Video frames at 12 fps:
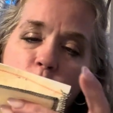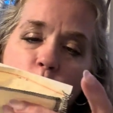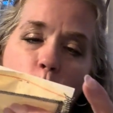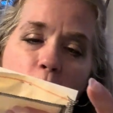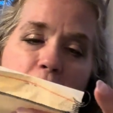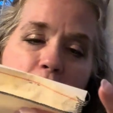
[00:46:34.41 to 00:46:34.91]

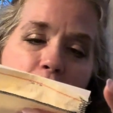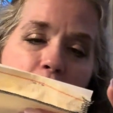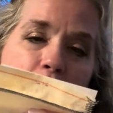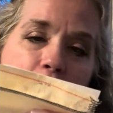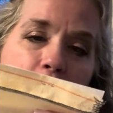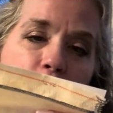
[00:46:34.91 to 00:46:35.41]
20
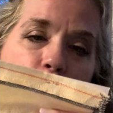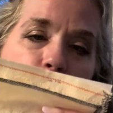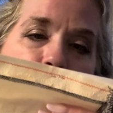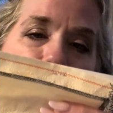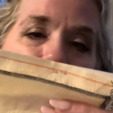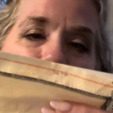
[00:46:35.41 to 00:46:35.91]

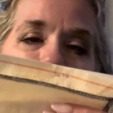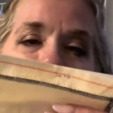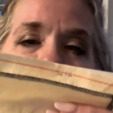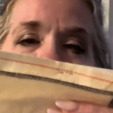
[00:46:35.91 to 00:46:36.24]
count Vanilla